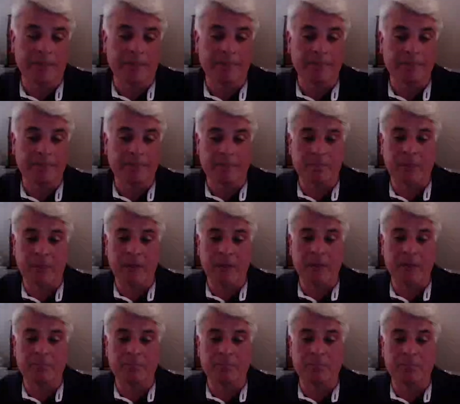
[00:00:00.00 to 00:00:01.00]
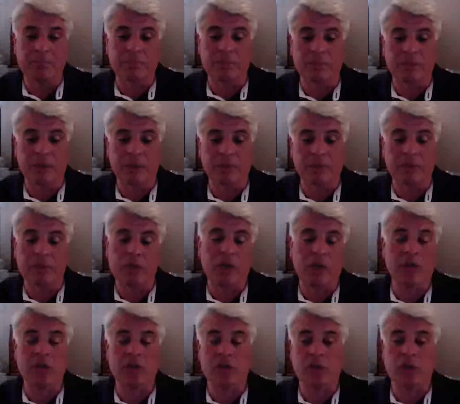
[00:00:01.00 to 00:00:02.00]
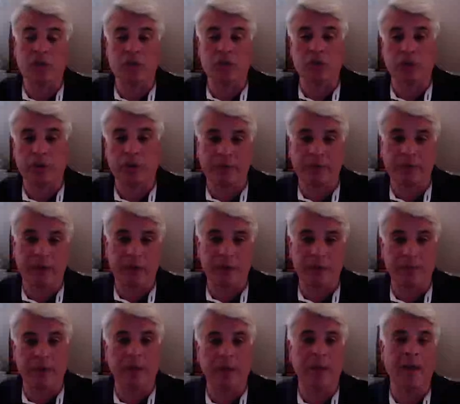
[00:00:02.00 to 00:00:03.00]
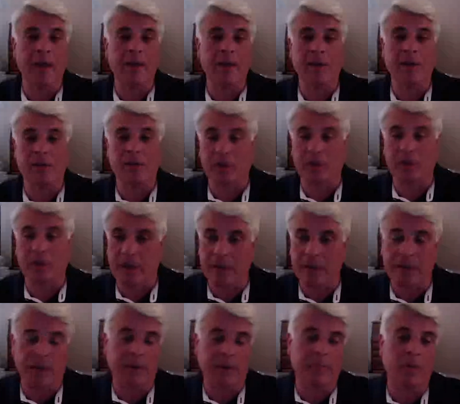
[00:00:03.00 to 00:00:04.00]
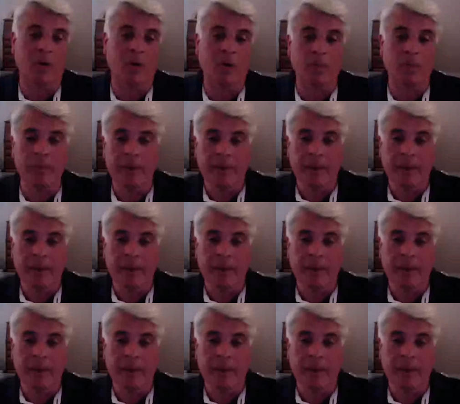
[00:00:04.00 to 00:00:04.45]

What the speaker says: They tell them to change their shirt if they smell like it, or they send them home,